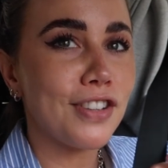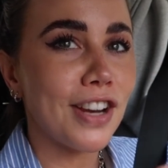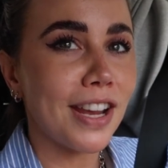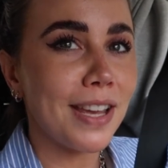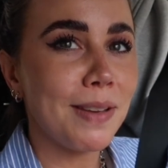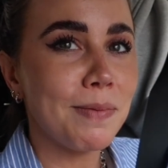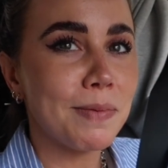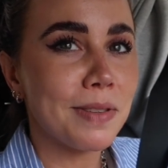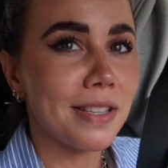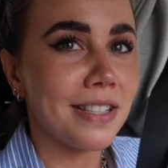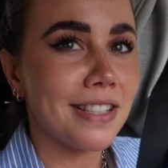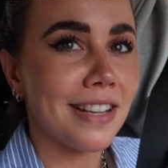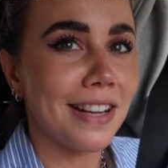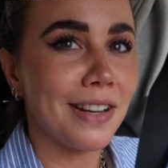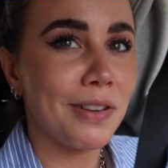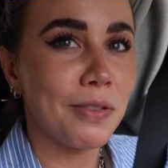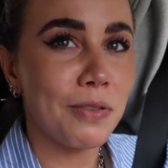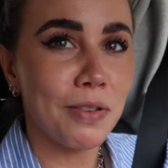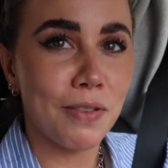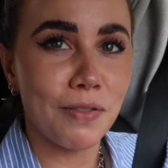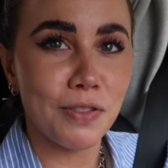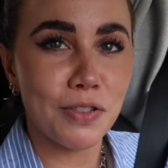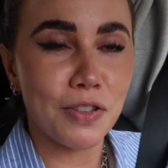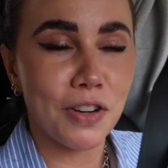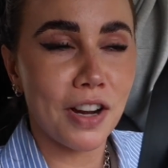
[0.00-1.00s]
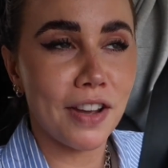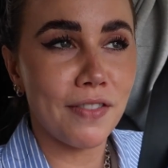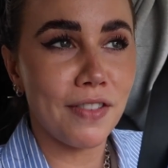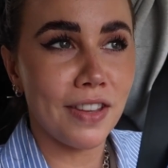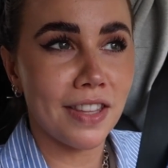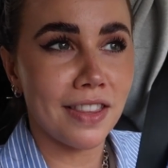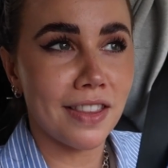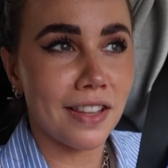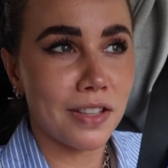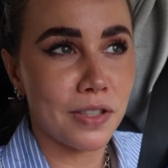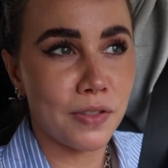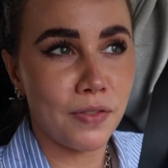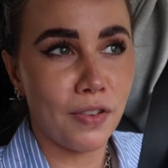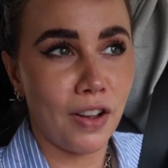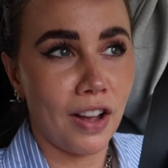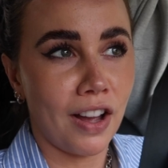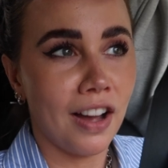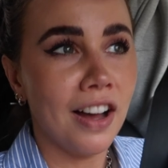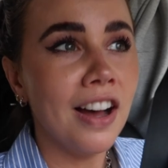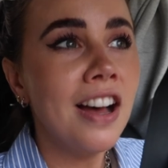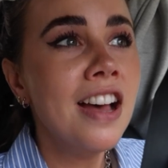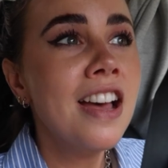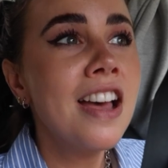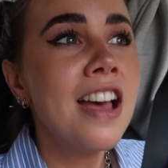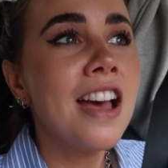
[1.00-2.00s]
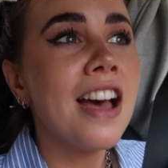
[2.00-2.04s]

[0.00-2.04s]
James has done all of the driving thus far.